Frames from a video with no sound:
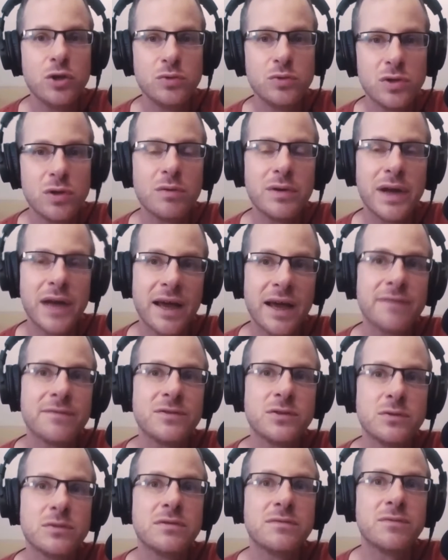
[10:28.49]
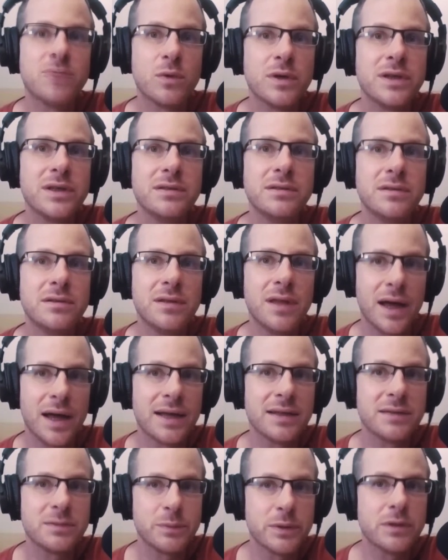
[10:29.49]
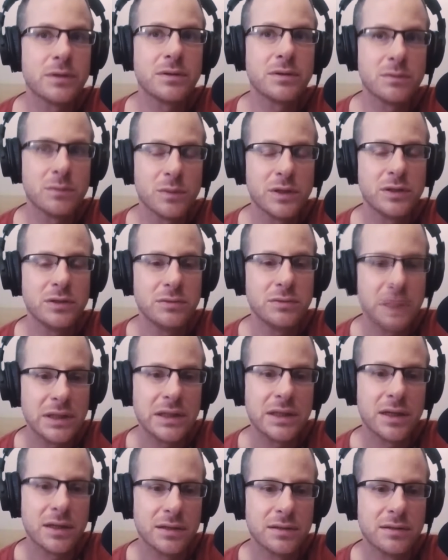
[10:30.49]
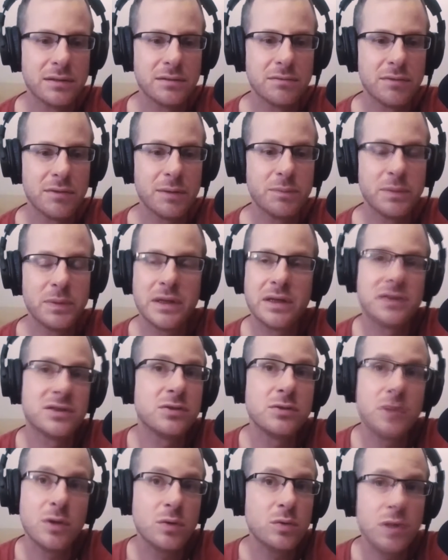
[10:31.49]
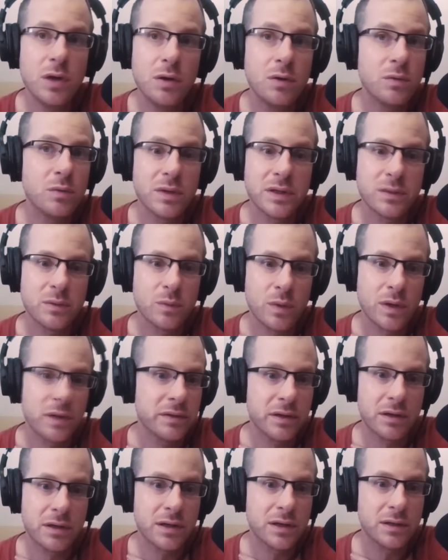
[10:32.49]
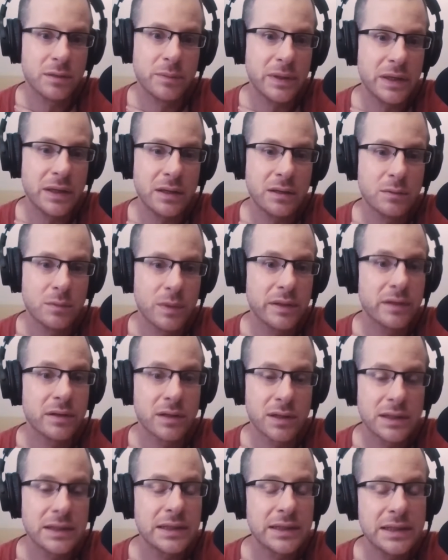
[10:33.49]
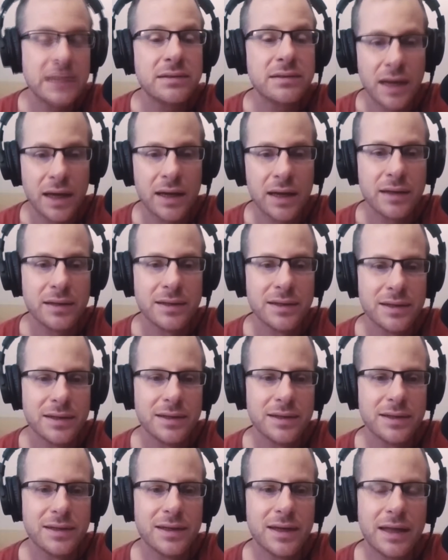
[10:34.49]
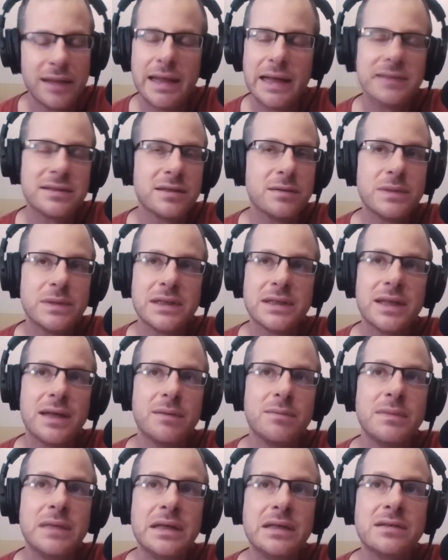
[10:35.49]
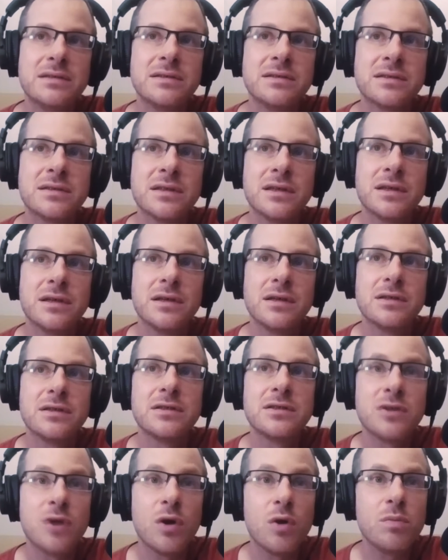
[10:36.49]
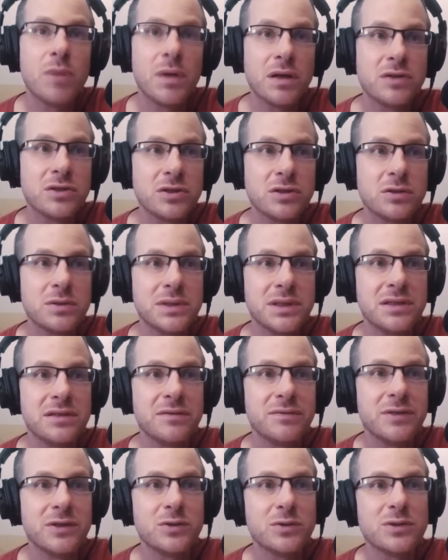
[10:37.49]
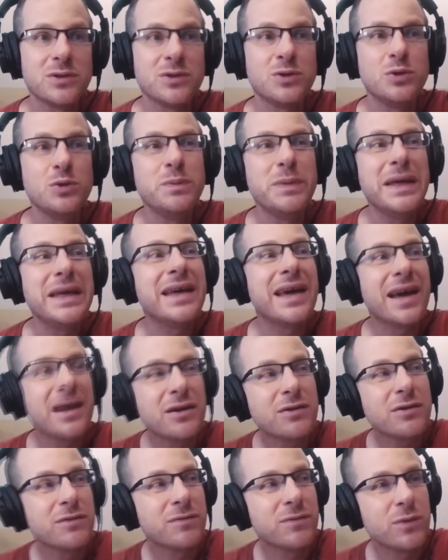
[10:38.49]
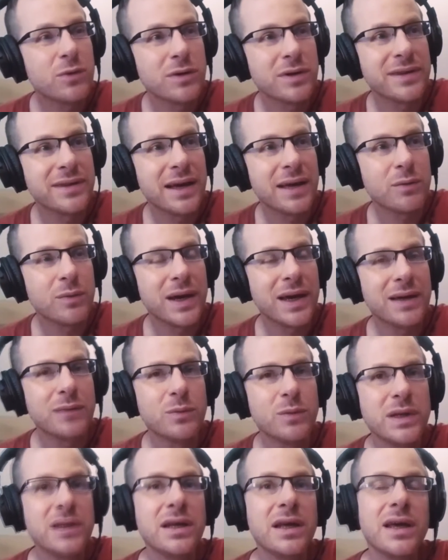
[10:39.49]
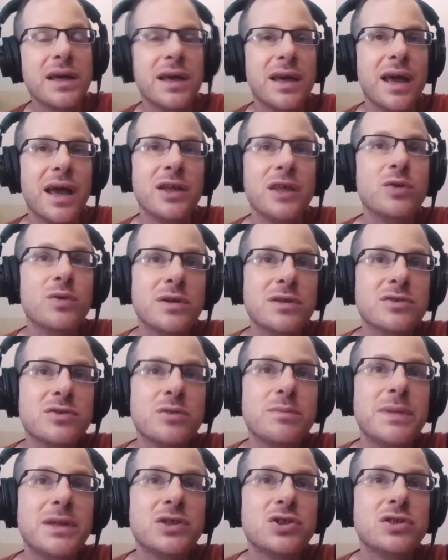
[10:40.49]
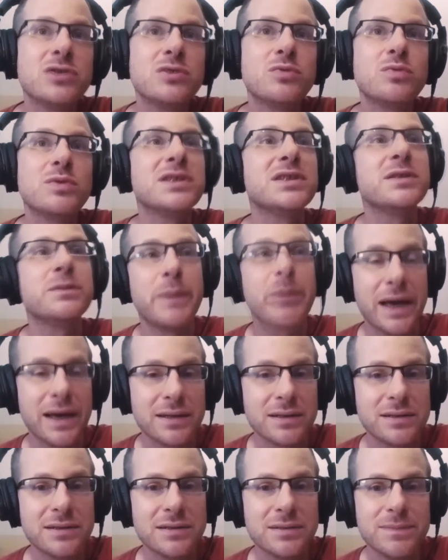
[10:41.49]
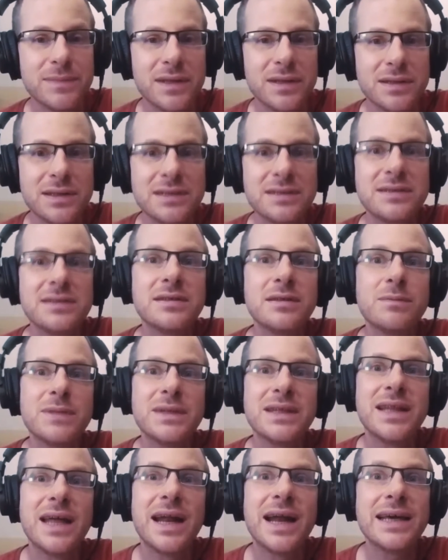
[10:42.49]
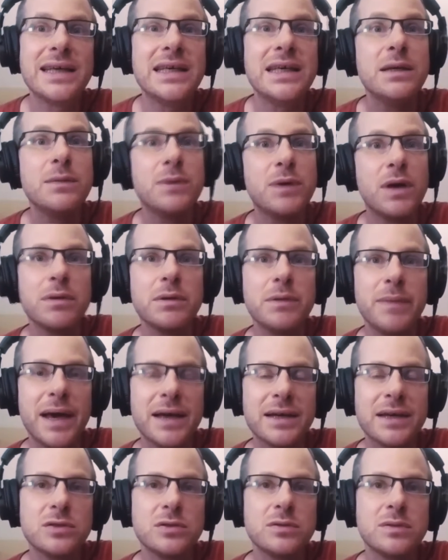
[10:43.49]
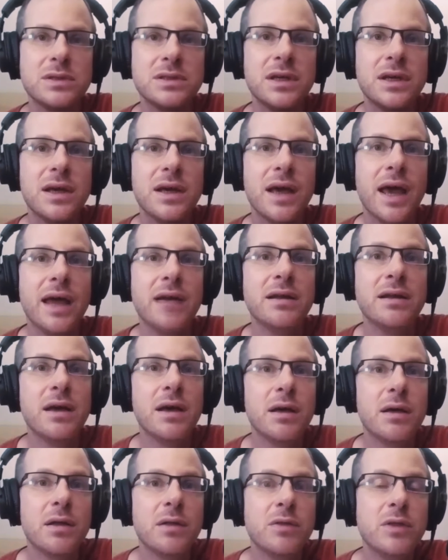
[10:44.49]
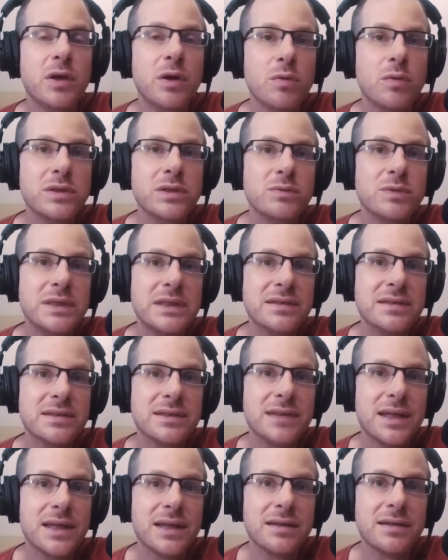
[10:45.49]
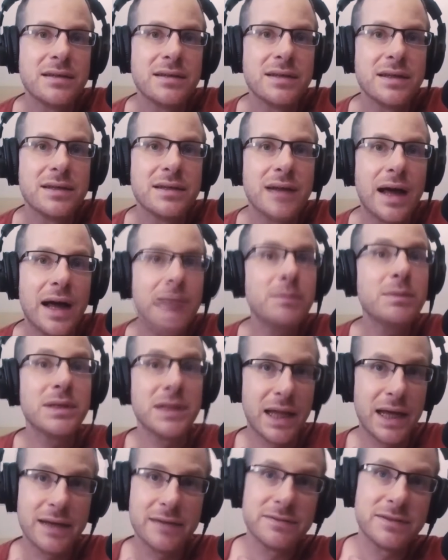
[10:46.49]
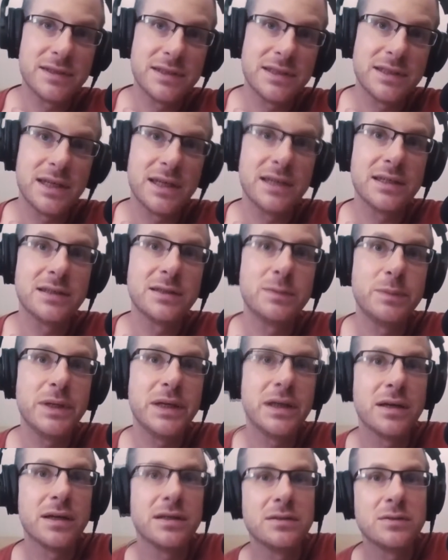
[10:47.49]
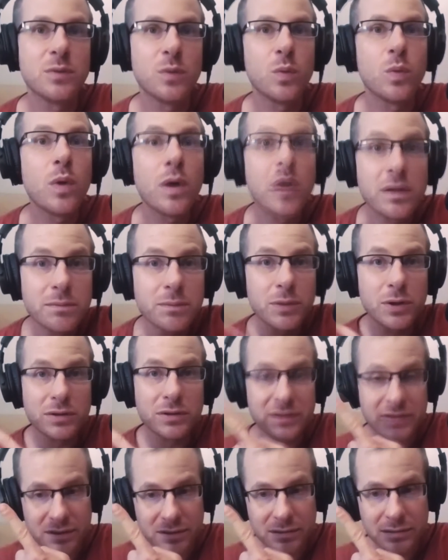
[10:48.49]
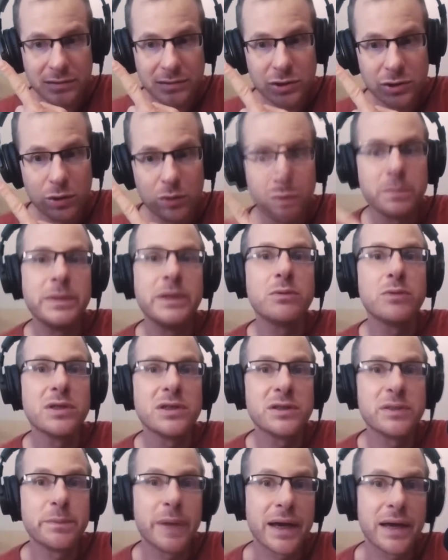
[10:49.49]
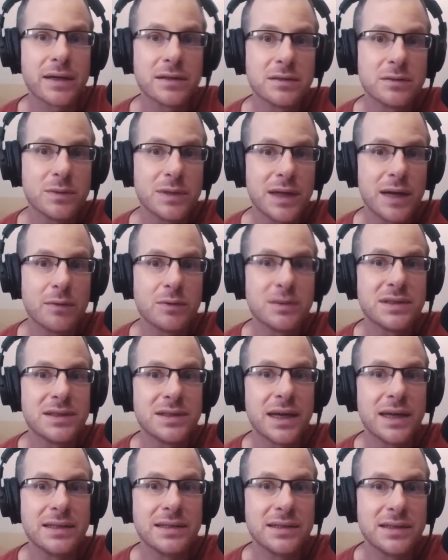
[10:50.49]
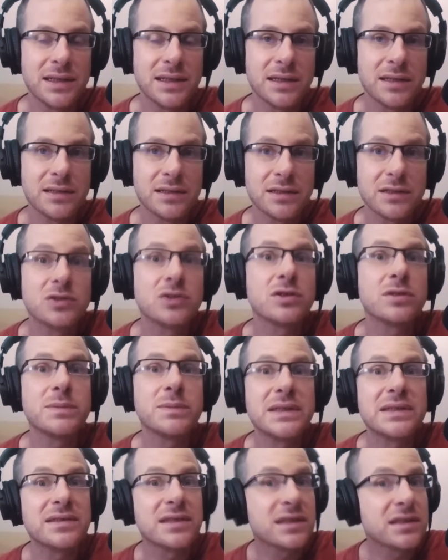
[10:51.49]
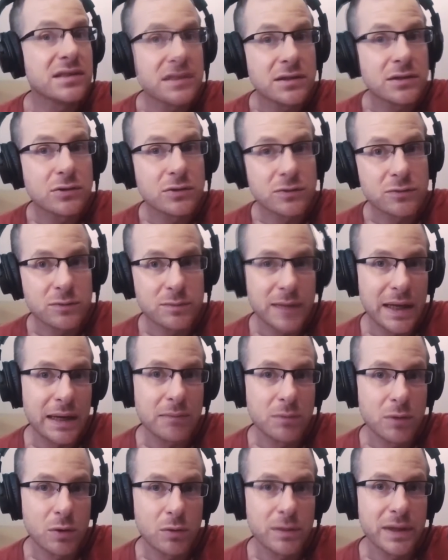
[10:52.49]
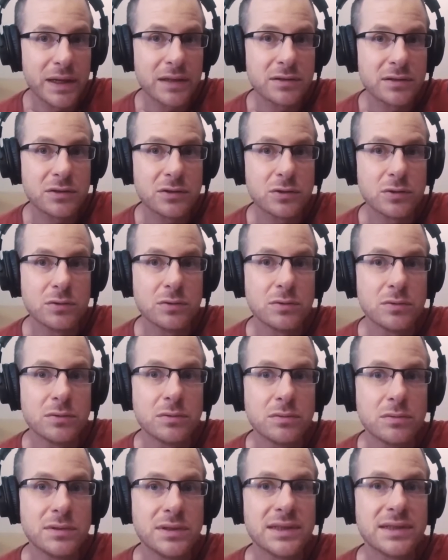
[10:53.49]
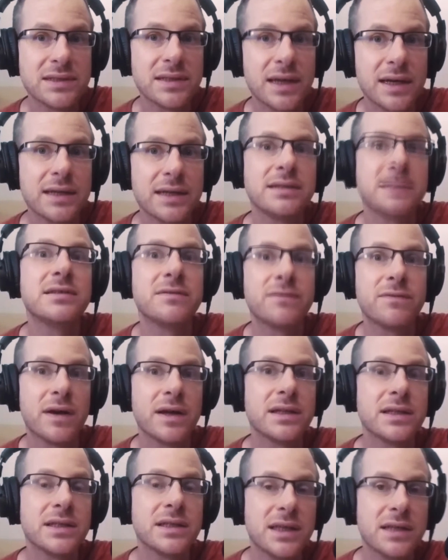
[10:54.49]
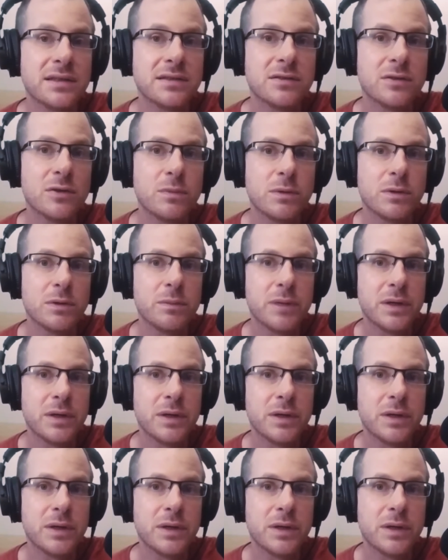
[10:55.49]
You don't have to avoid the hospital when you need it, right? Because you don't know what where they're going to be and when they're going to need that. And that's something that means so much to an individual to be cared for in that way. And when and you also mentioned respect. And this is something that I keep coming back to and and the only reason that, that I'm alive today is because one person showed me respect when I was 19. And it took me six years from that moment to decide to finally get sober.